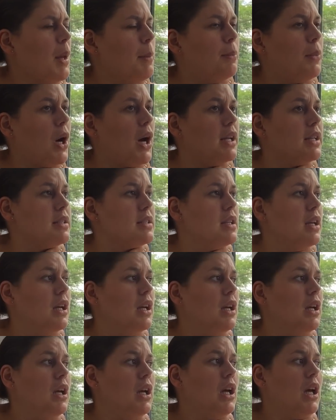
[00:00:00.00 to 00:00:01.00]
But
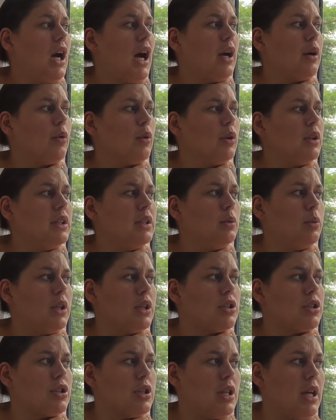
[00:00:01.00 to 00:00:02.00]
I really
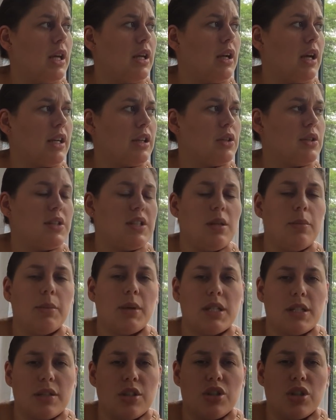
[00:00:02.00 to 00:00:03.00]
wish that I could see
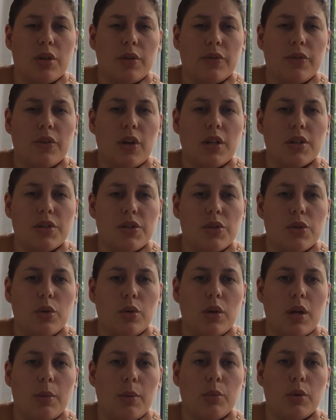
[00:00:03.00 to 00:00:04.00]
my stitching friends
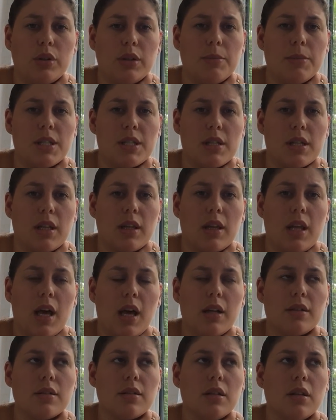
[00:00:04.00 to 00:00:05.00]
soon. I'm really missing
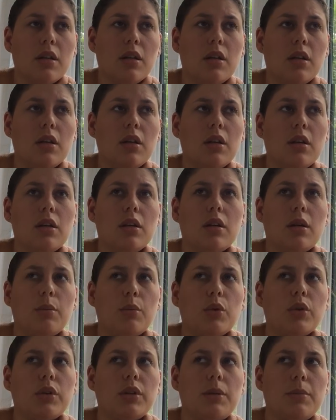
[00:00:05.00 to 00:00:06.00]
that. I'm
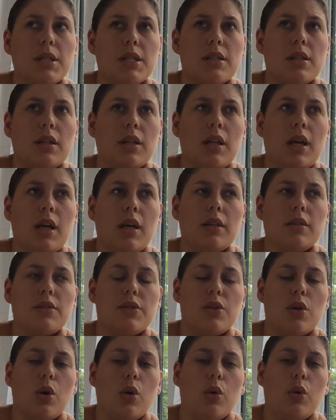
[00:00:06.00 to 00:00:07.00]
really missing that.
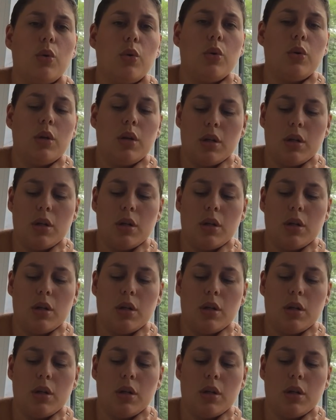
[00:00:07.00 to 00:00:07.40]
So,